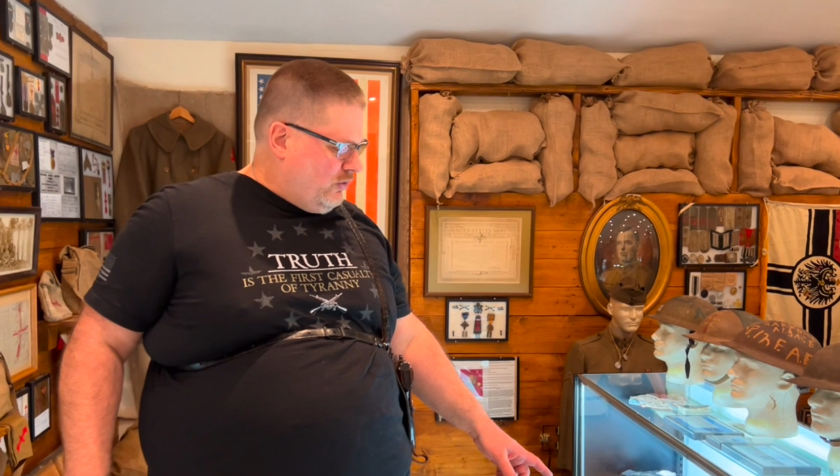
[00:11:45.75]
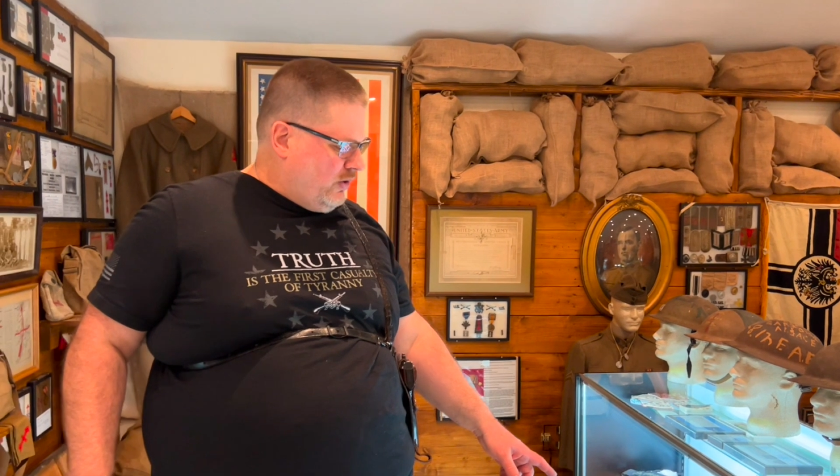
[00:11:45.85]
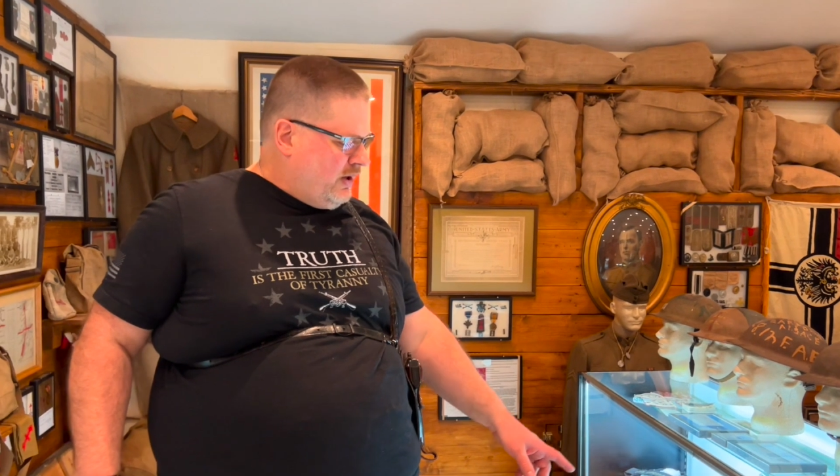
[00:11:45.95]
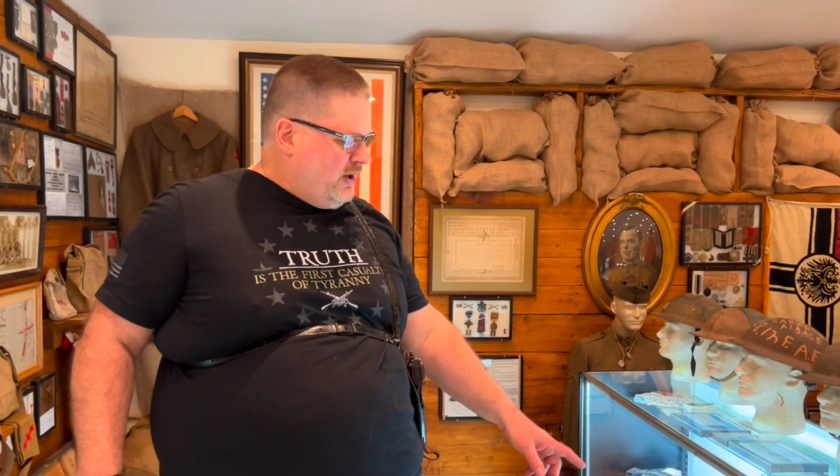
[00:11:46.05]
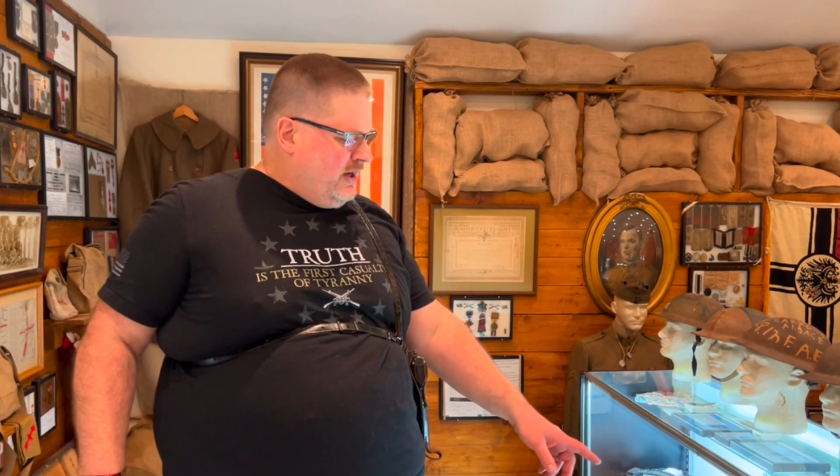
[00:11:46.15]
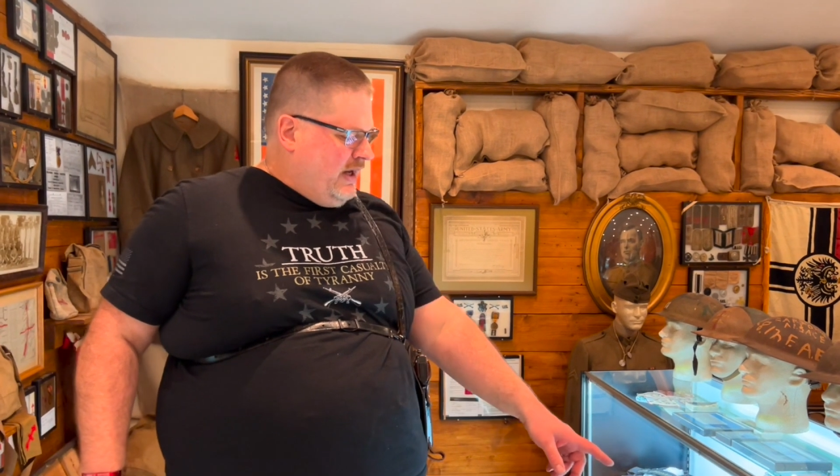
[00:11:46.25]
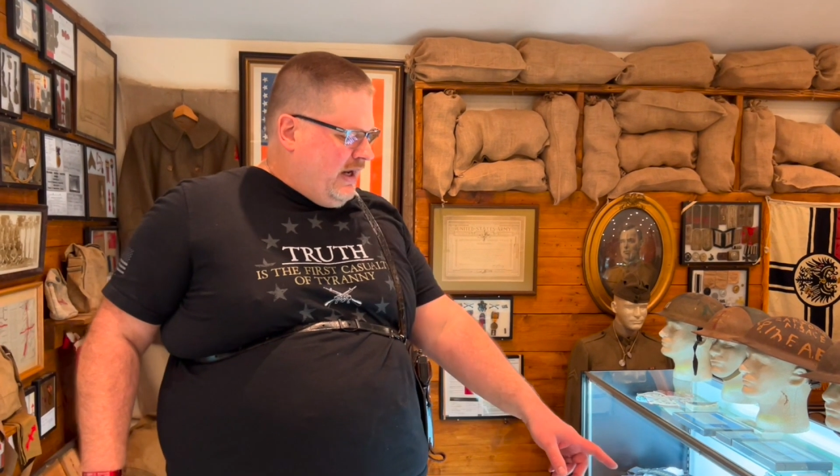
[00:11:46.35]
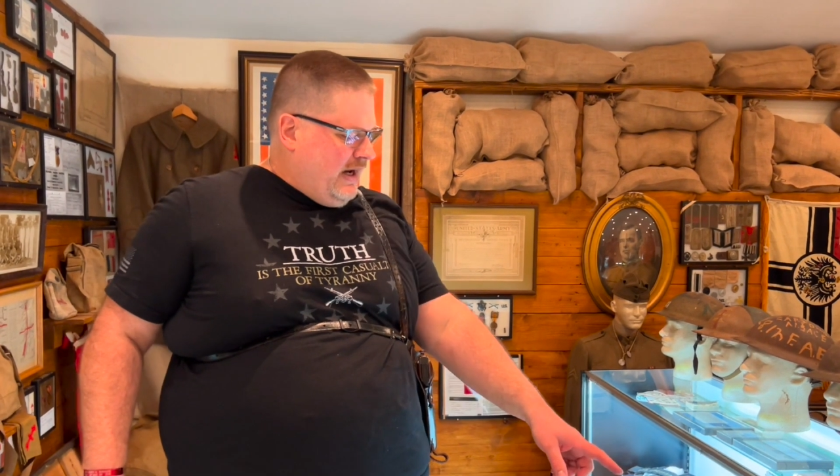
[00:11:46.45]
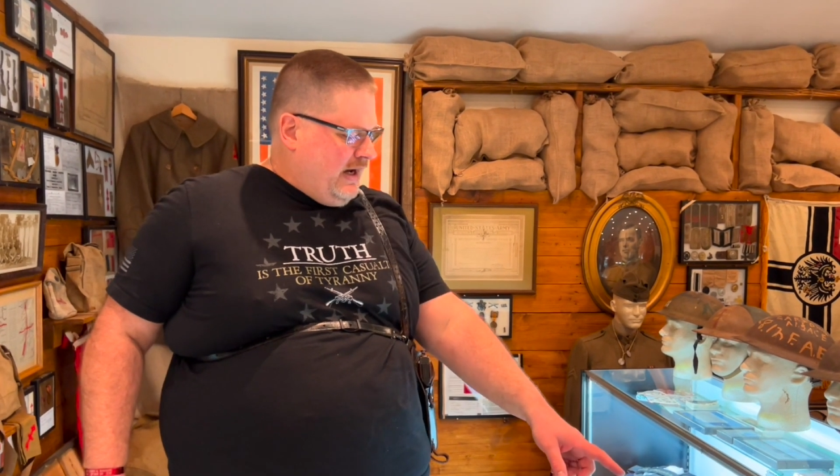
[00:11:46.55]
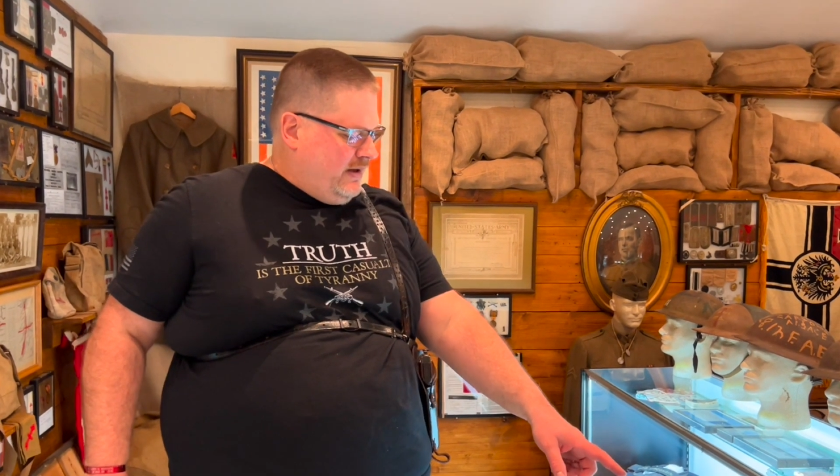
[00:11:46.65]
War
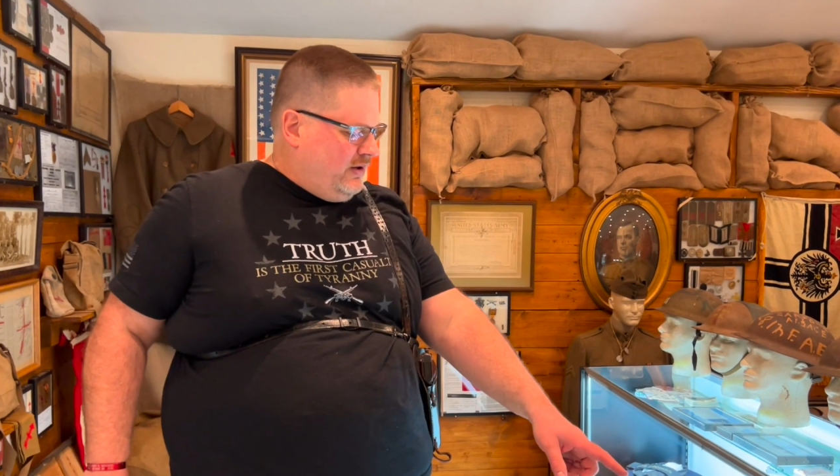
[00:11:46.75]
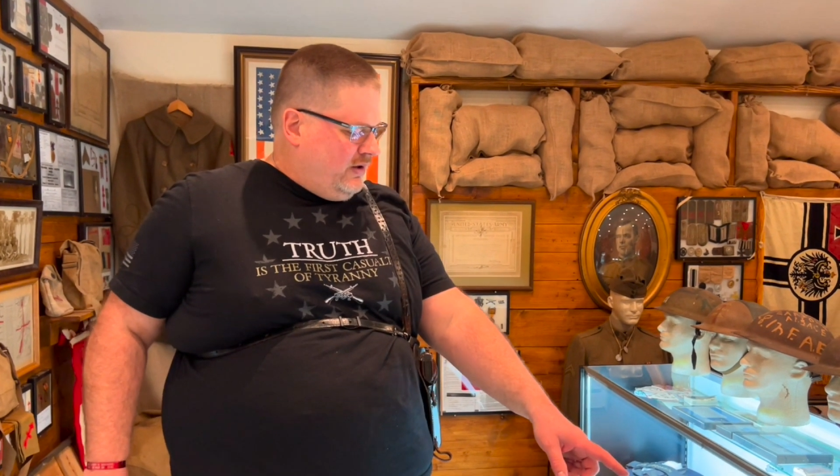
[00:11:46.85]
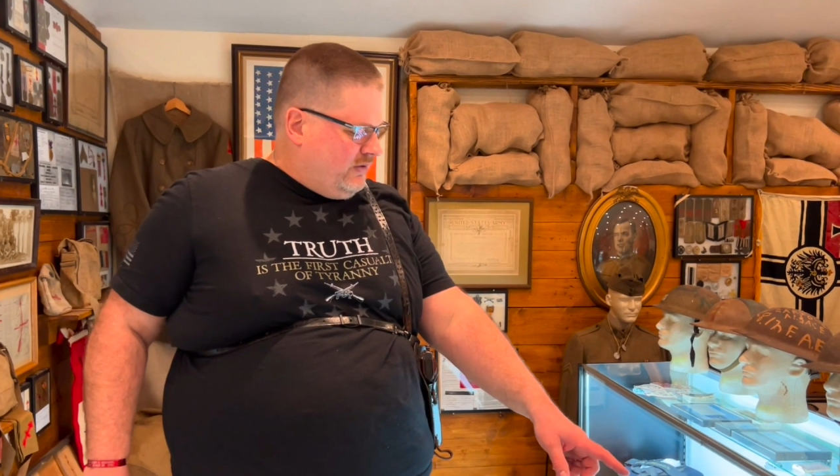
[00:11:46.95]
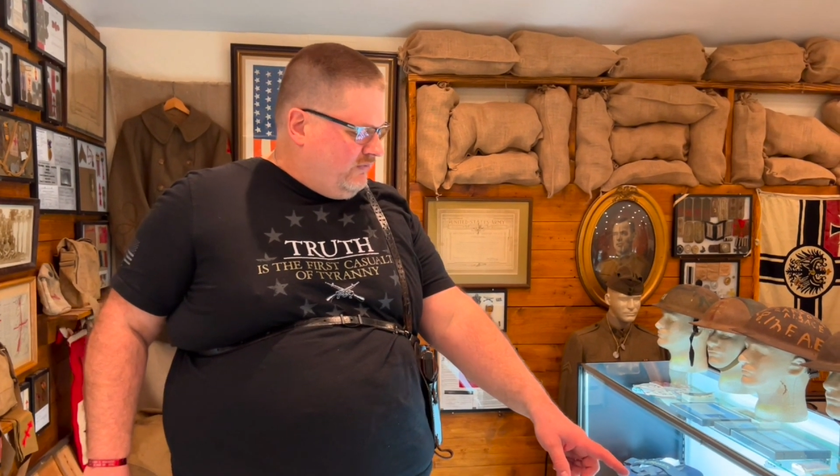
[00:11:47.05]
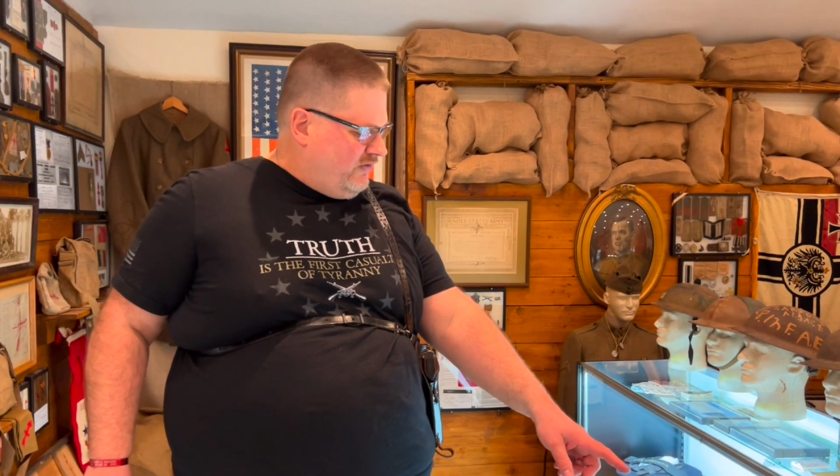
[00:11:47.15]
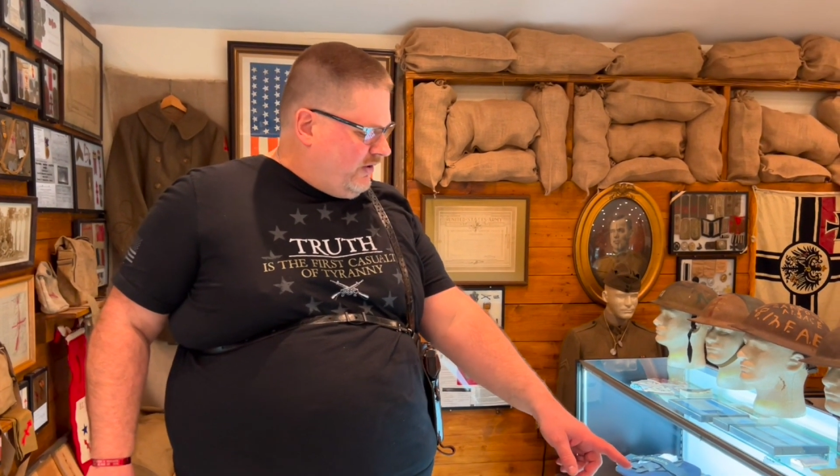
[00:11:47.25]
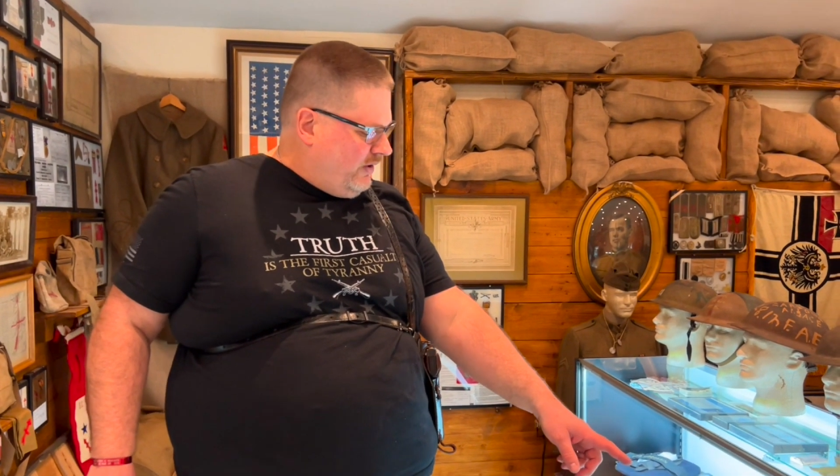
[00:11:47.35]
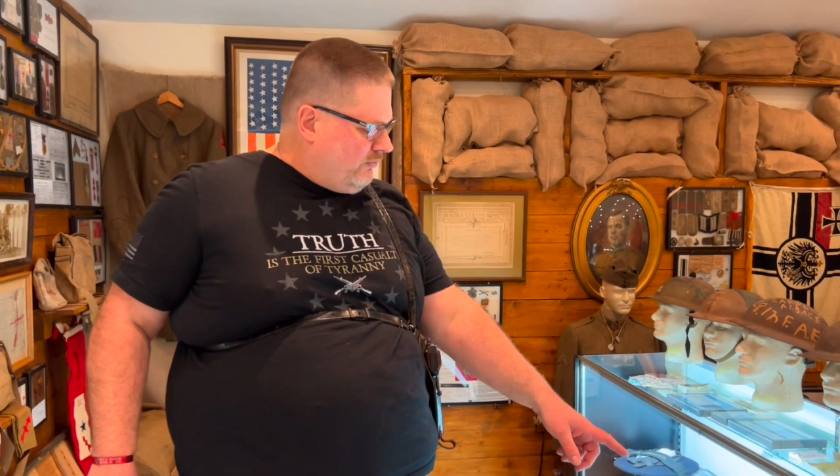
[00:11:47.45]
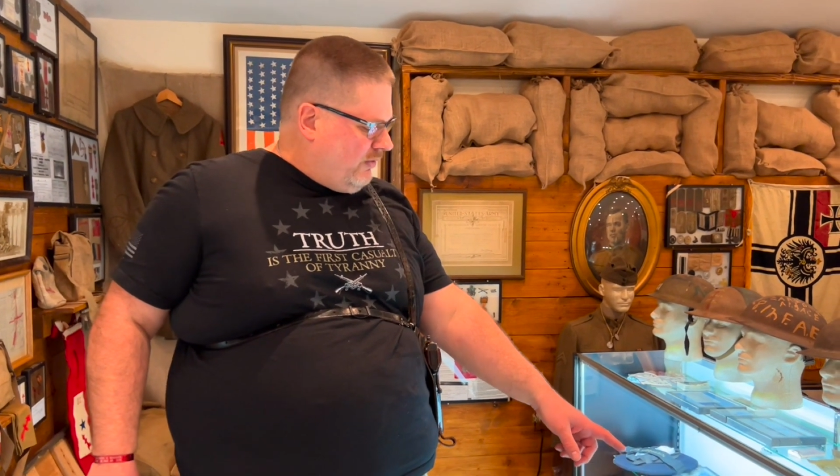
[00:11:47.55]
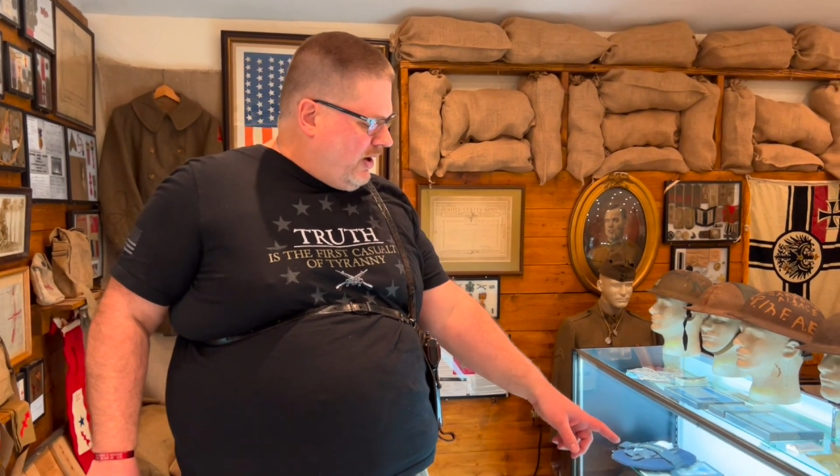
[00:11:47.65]
and a
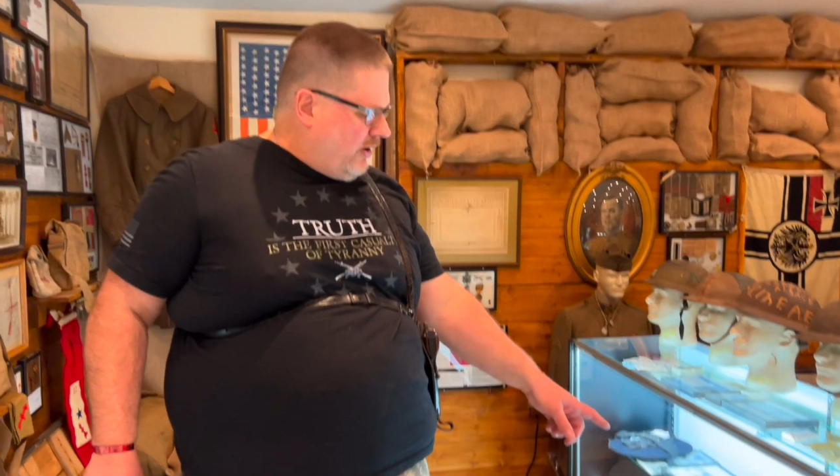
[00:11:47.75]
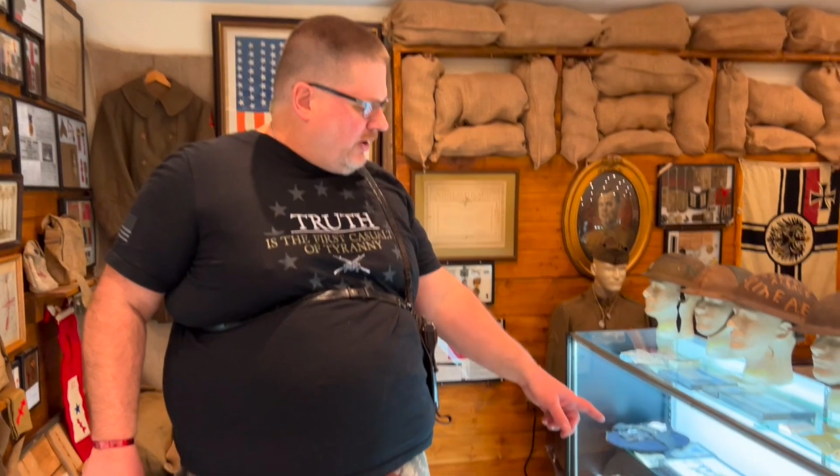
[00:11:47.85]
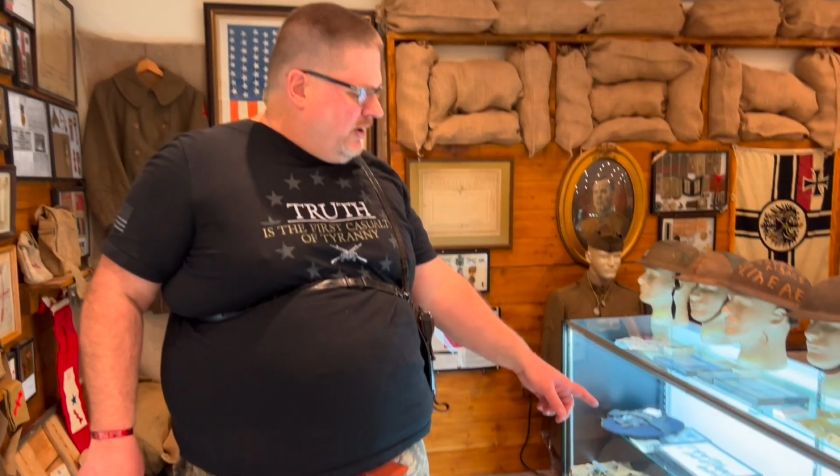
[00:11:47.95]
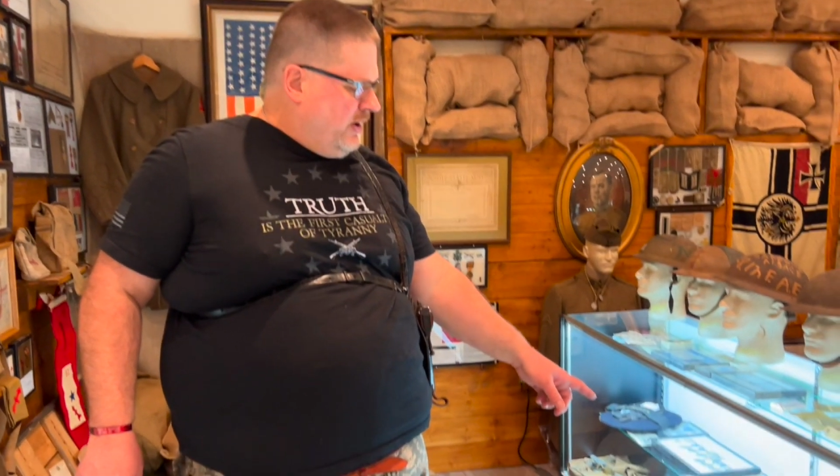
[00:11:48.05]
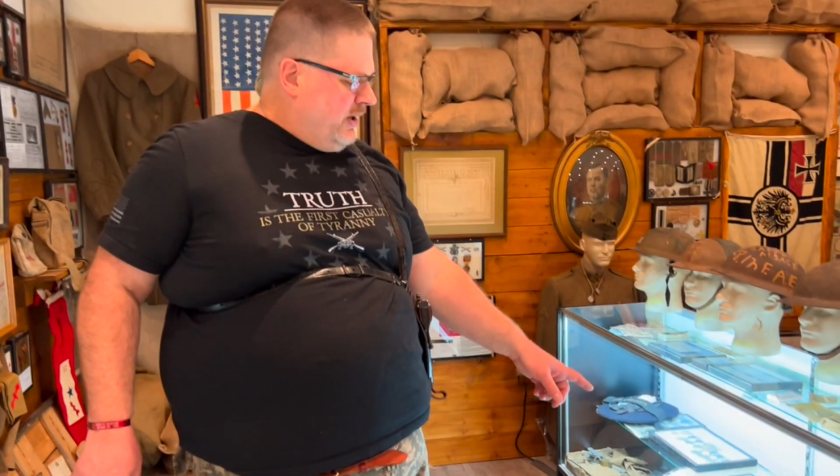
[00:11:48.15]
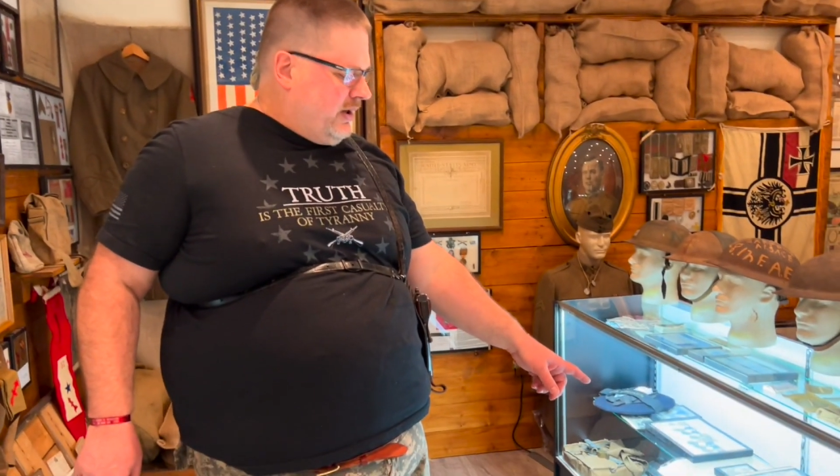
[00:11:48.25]
very rare